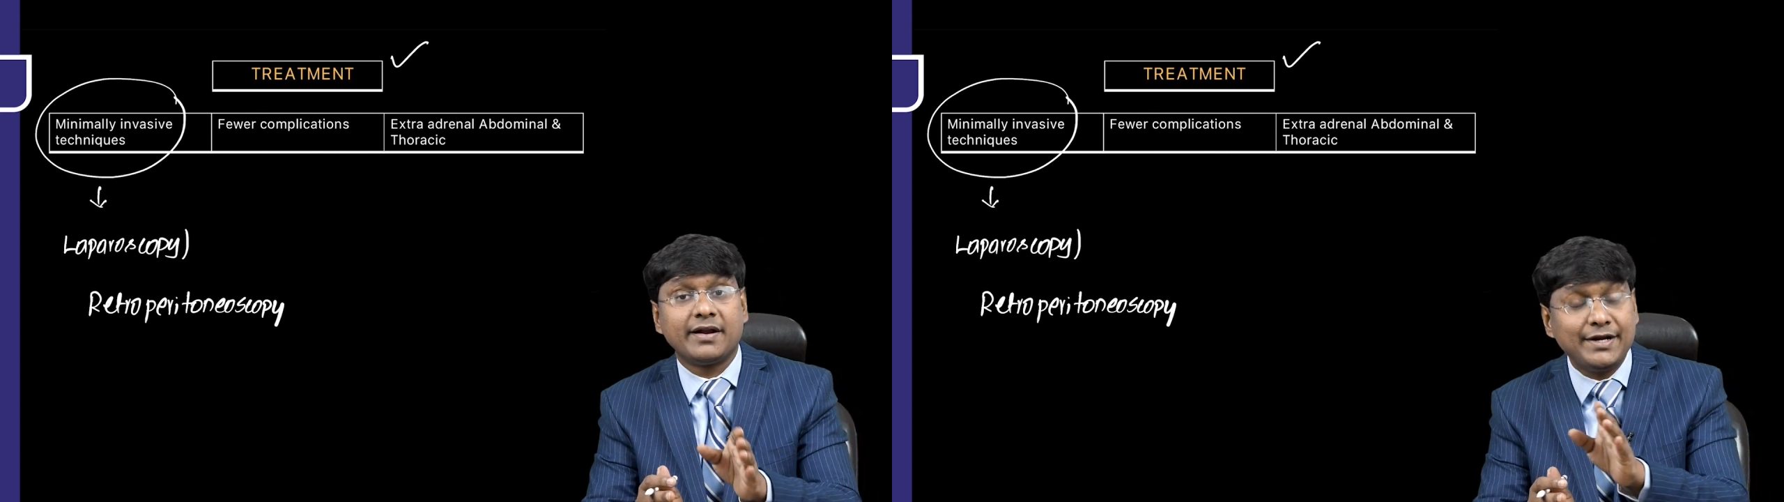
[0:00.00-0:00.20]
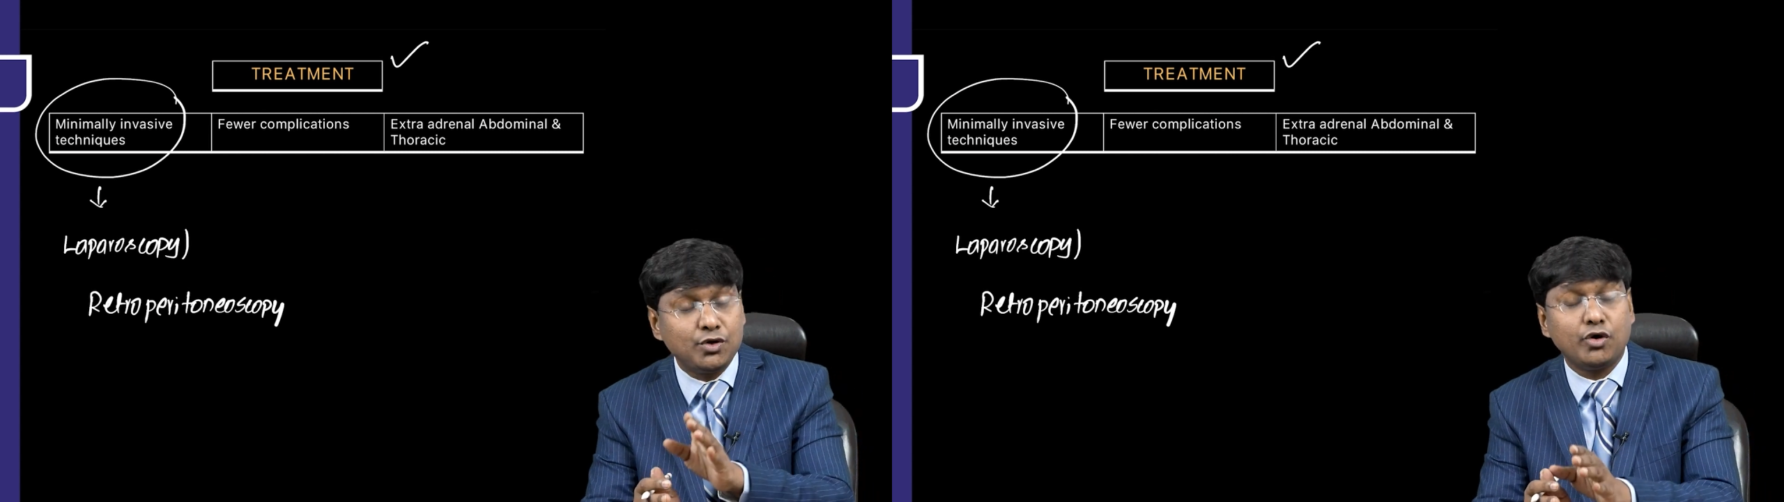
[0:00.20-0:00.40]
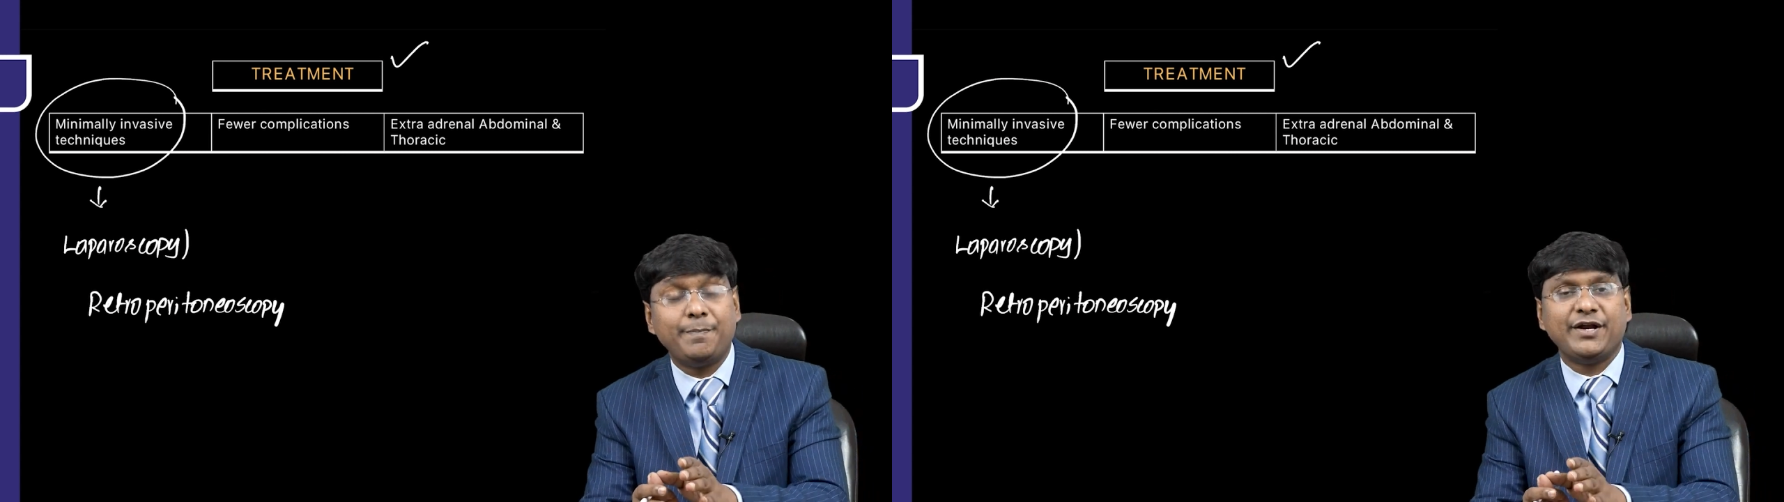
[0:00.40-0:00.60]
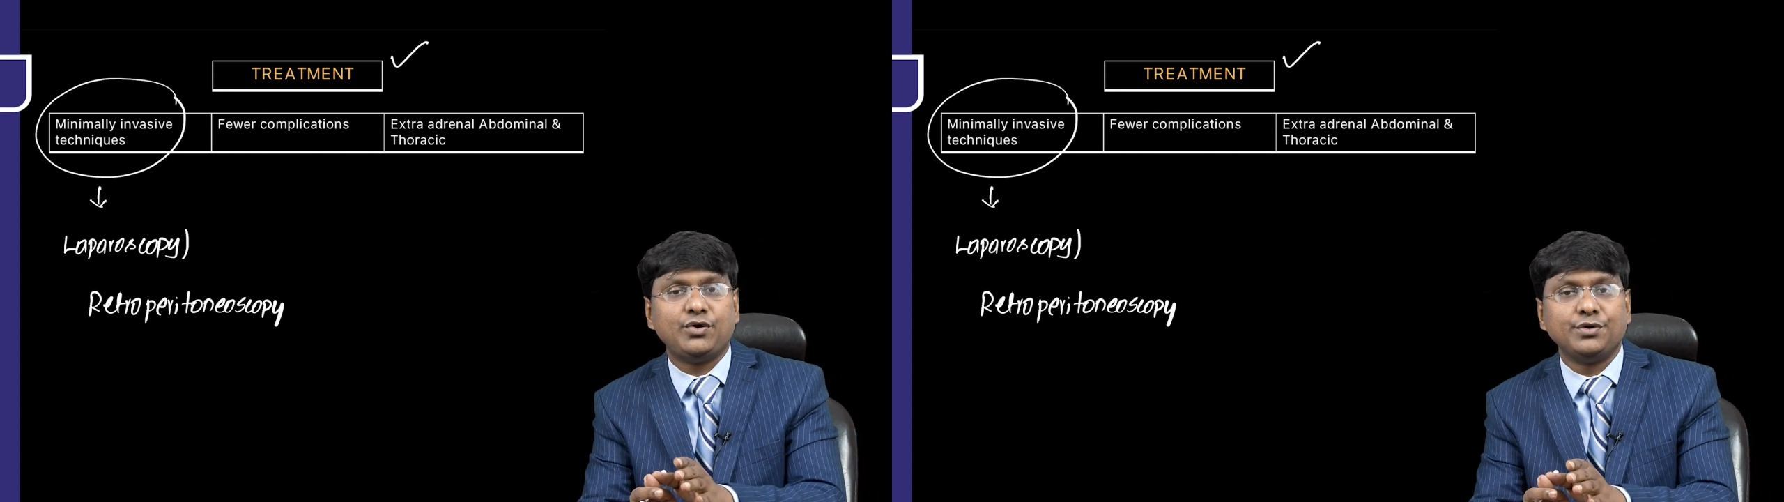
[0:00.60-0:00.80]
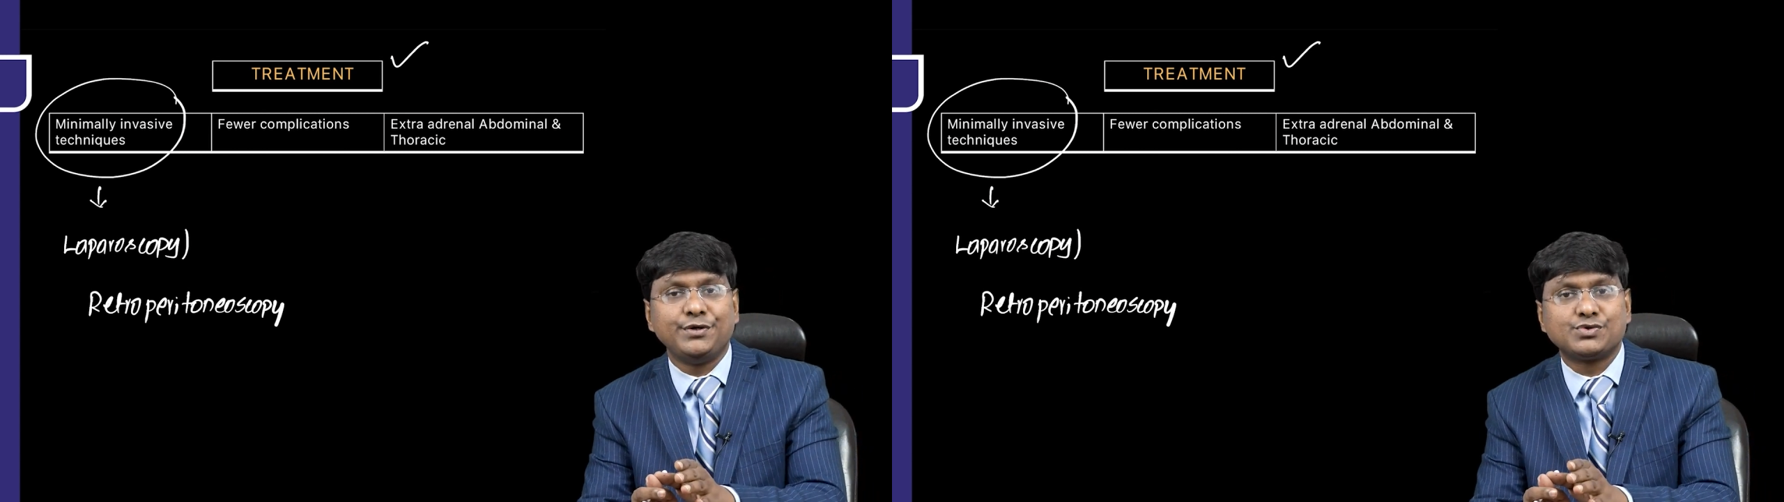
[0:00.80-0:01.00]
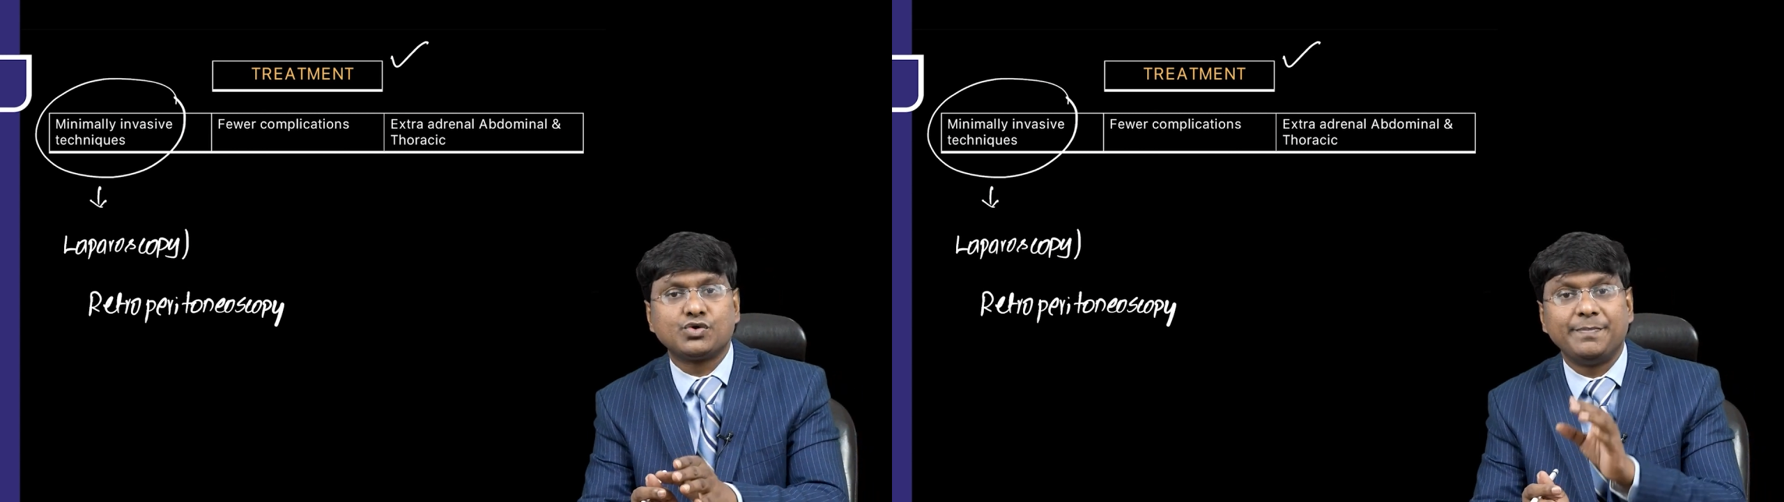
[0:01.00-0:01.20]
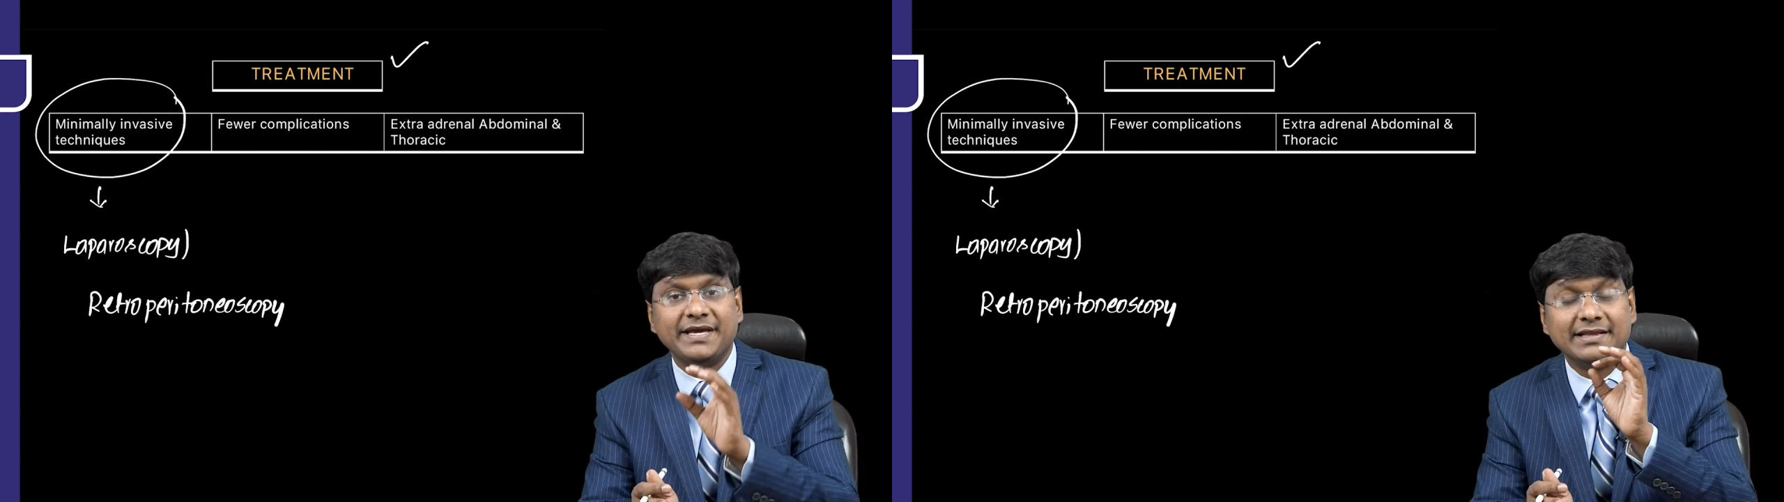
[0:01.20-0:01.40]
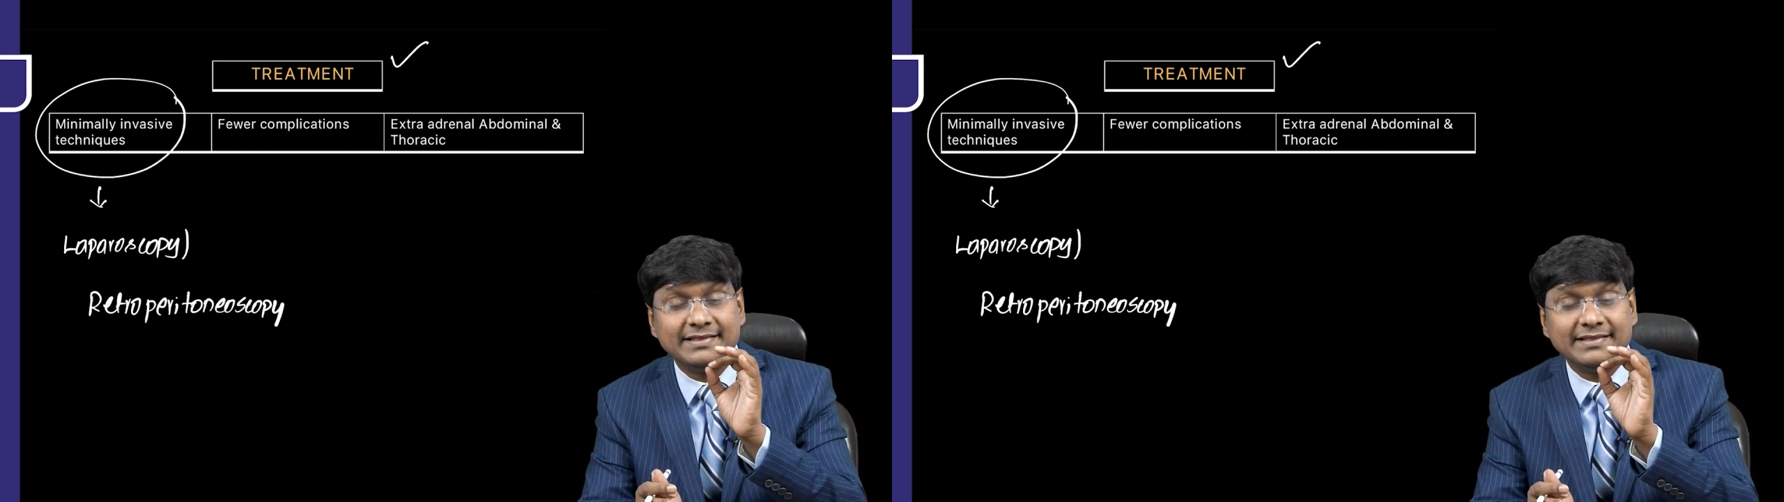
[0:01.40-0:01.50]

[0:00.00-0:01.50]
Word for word: retroperitoneoscopy